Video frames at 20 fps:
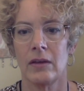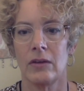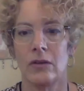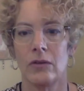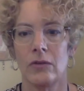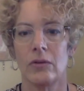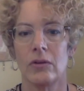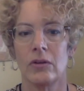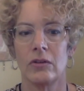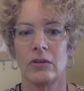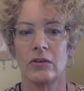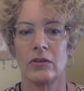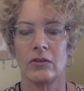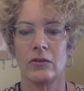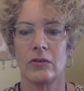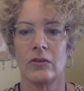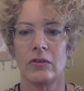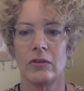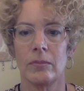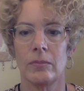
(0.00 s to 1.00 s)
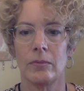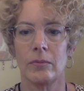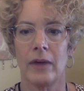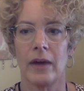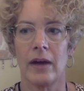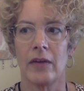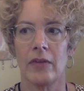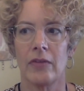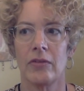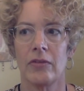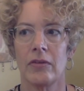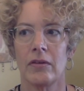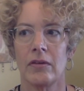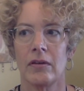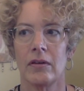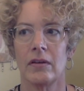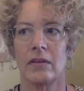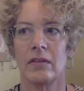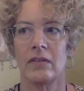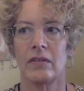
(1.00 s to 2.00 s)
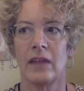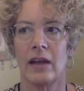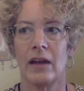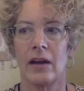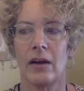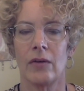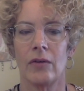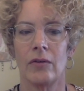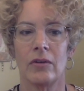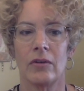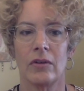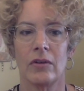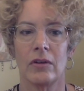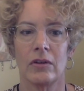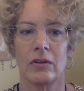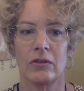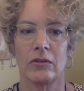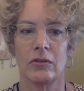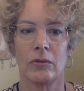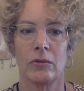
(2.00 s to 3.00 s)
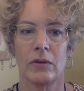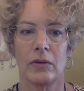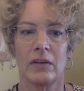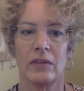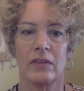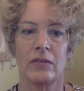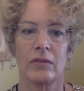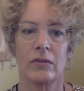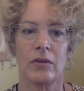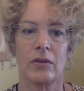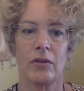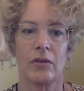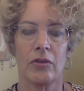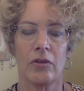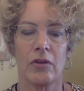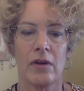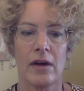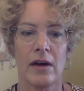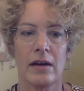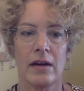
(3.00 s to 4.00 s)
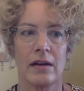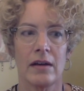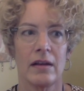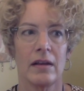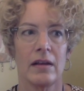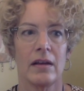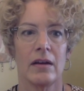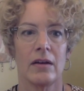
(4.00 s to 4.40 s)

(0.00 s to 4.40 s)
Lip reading: You could choose a breath, a sound, a choice, or a thought,